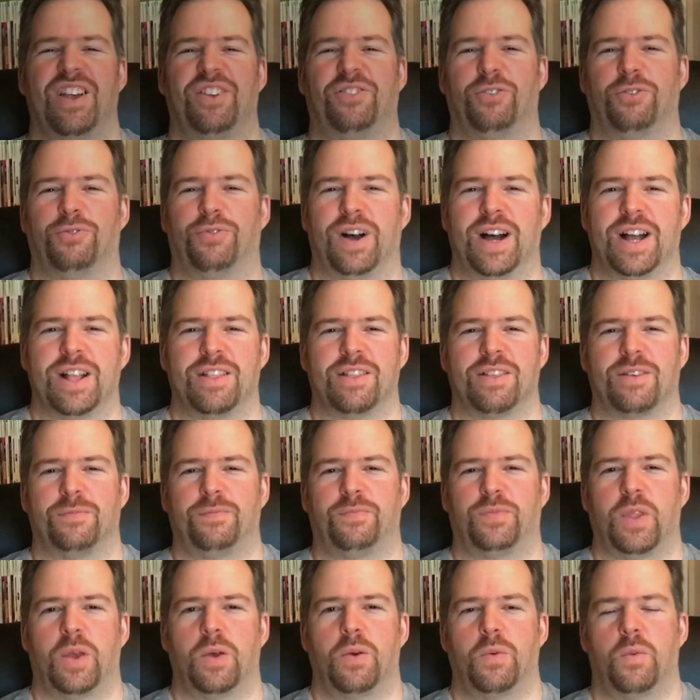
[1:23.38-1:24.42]
Retro fans,
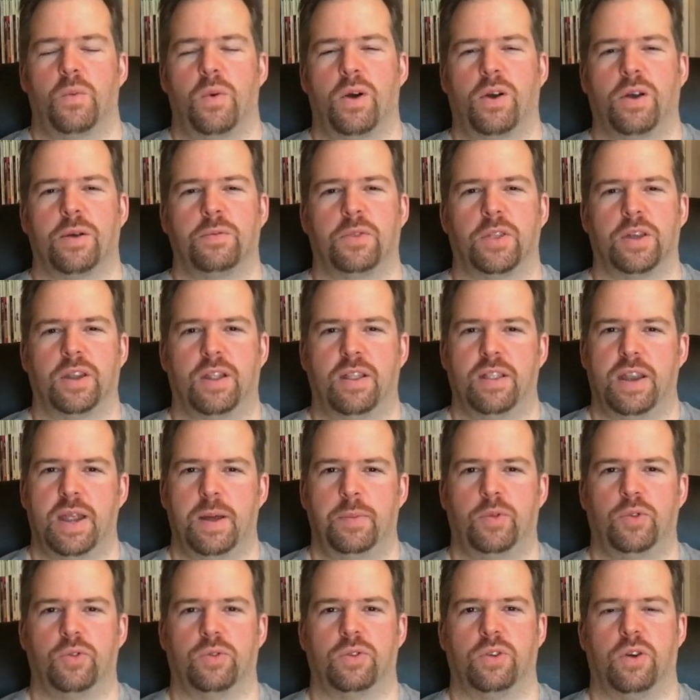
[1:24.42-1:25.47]
welcome to another
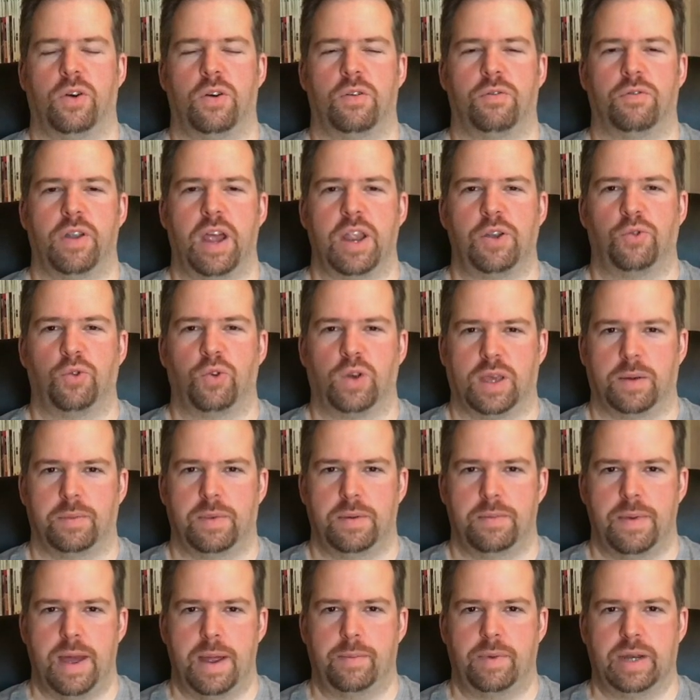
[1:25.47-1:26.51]
episode of Retro
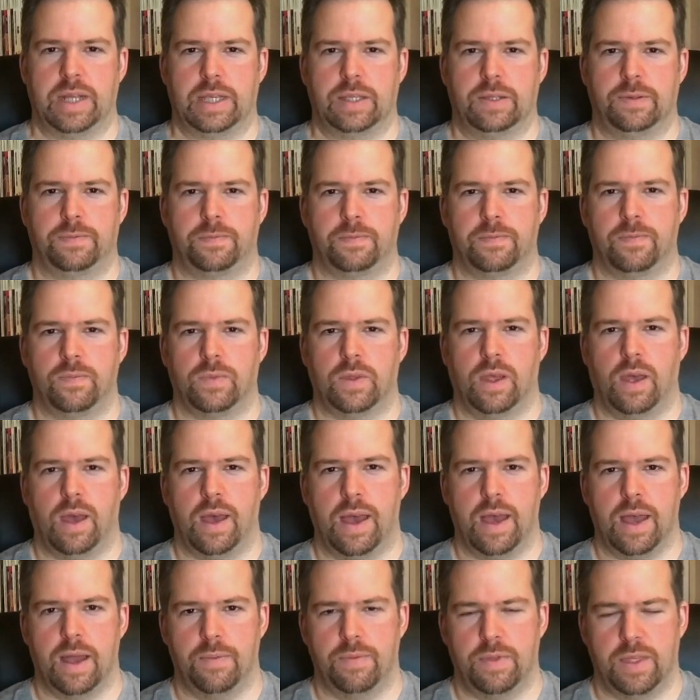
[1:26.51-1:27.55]
Gaming Memories.
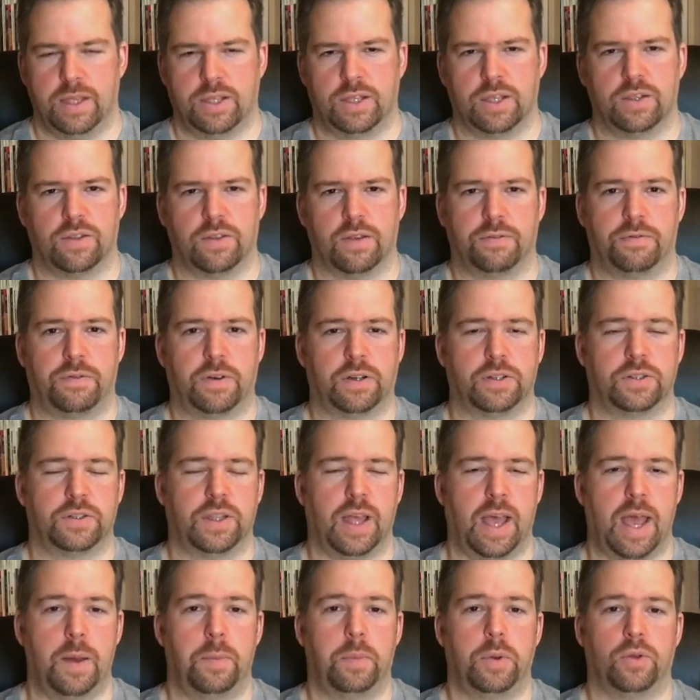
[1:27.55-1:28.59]
This is the
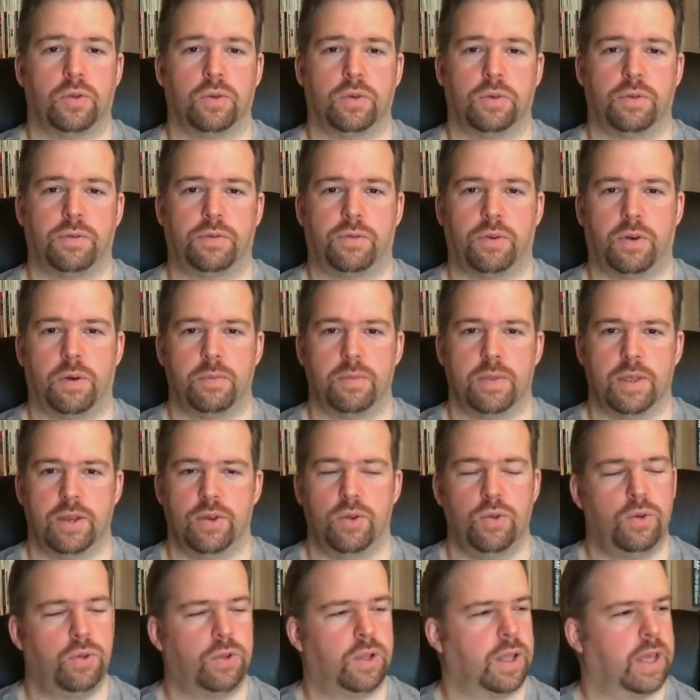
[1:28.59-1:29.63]
first episode from the
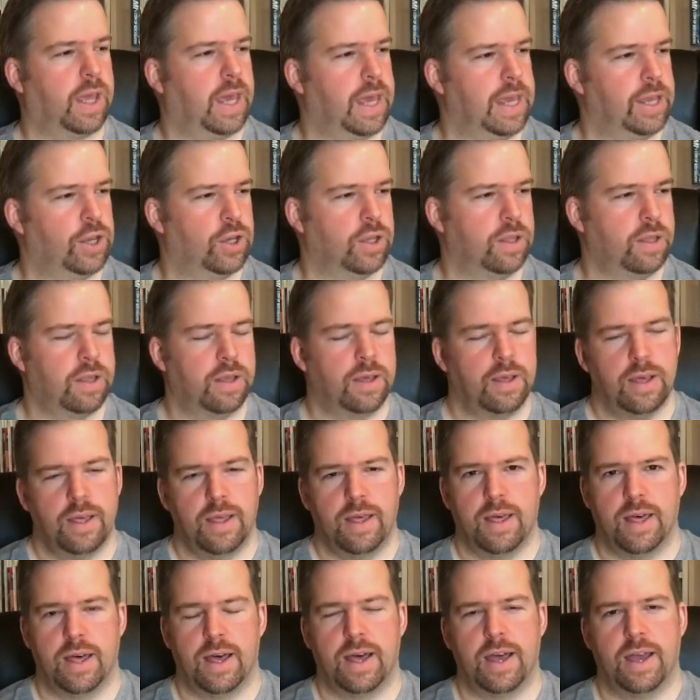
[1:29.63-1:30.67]
new location.
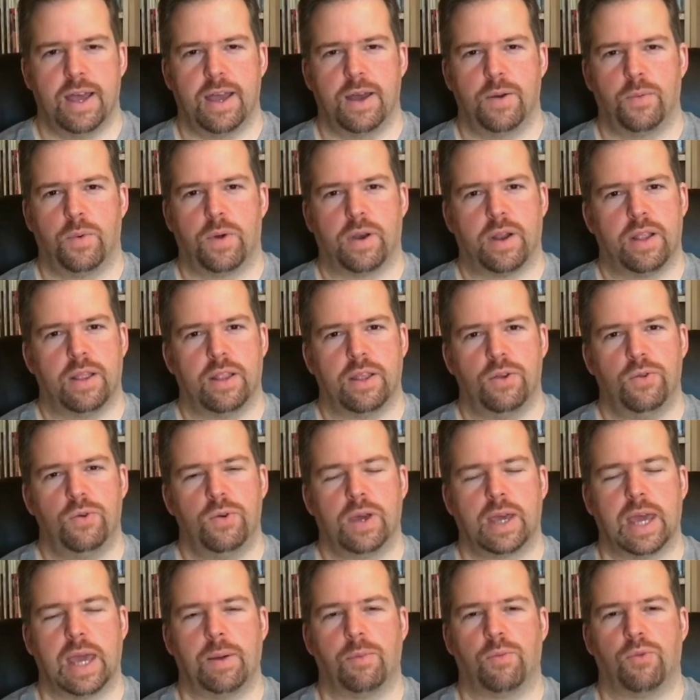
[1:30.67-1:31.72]
We're in the
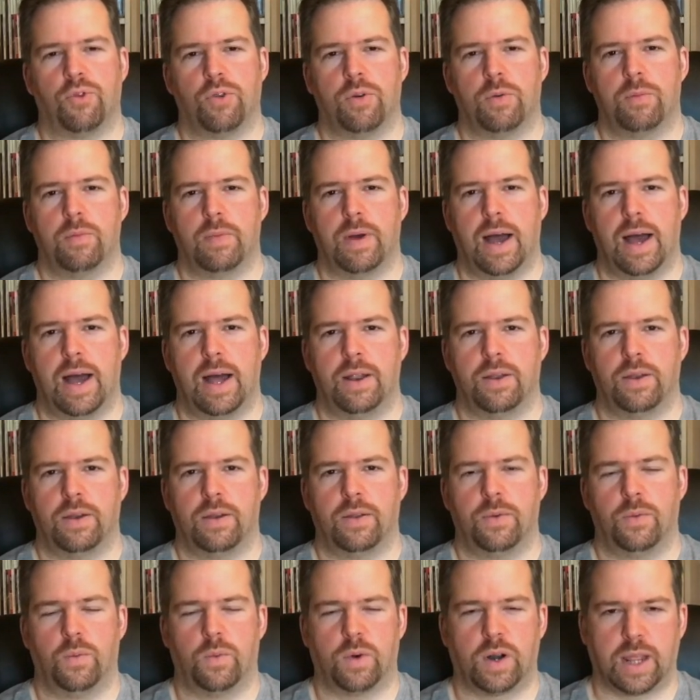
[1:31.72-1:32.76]
new games room
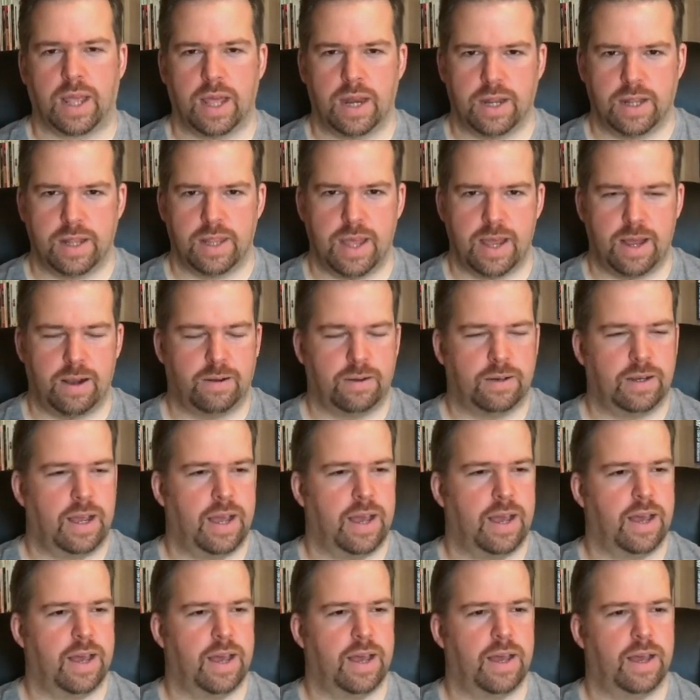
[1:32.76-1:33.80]
and we're getting
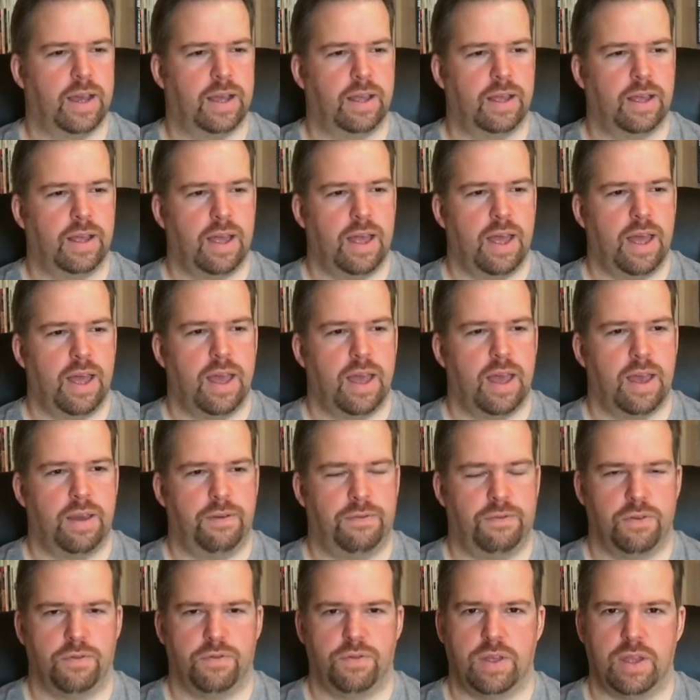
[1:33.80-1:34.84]
there.
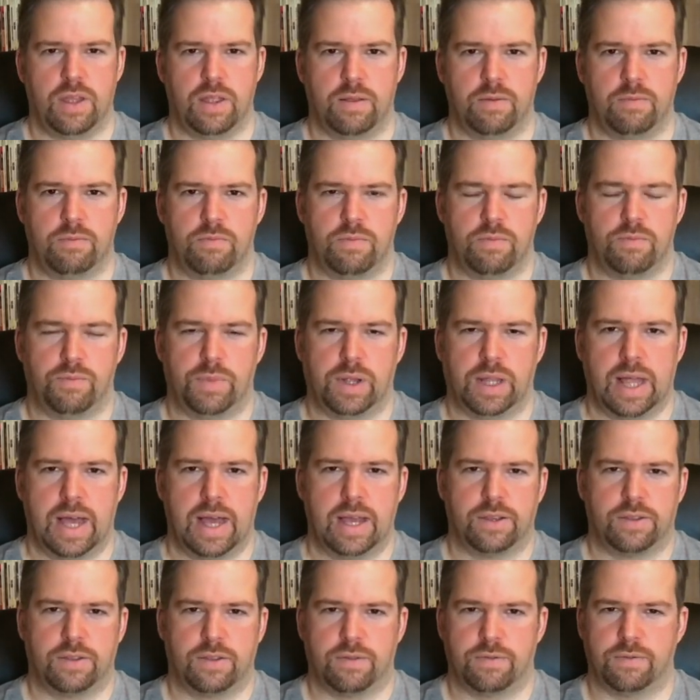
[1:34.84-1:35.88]
If you've seen my
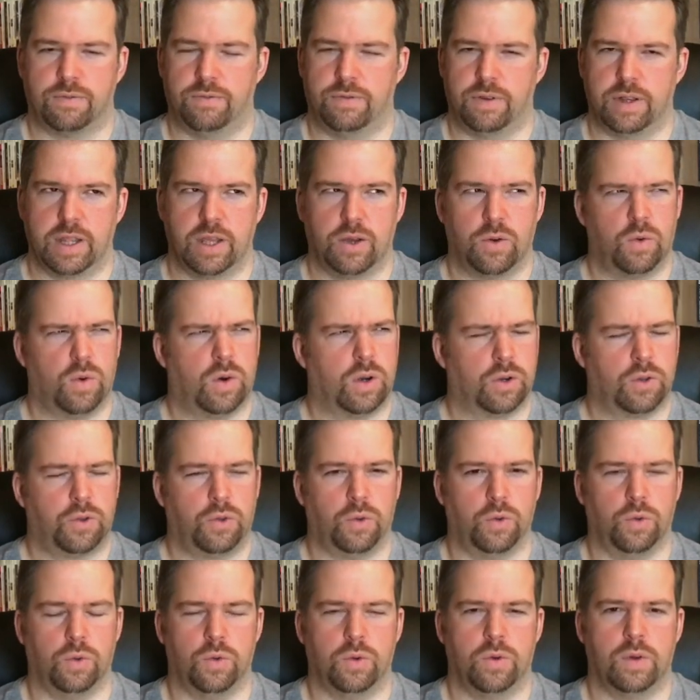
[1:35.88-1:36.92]
last video or
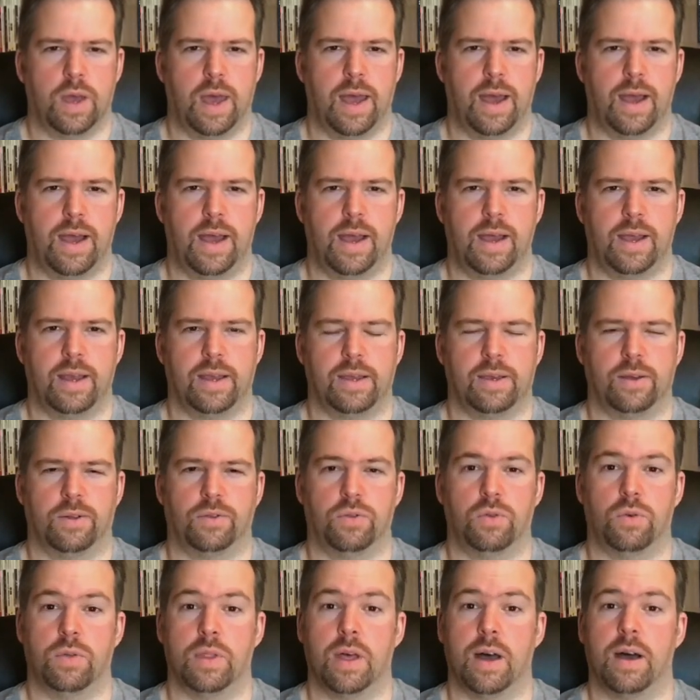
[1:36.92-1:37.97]
two,
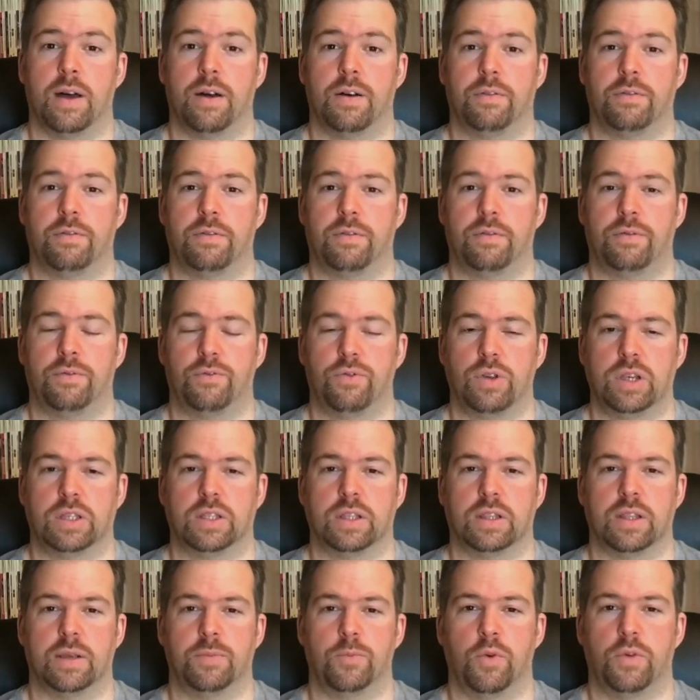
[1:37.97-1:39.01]
you'll know that I've
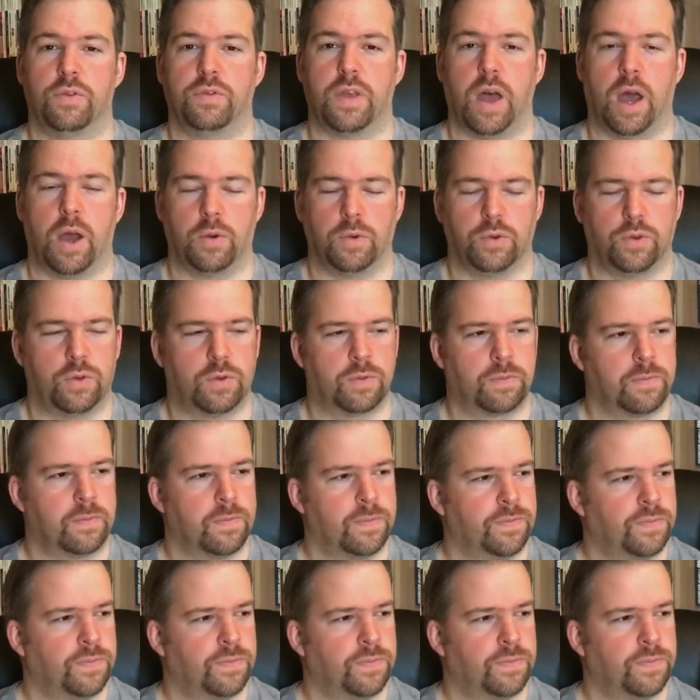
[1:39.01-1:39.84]
recently moved house.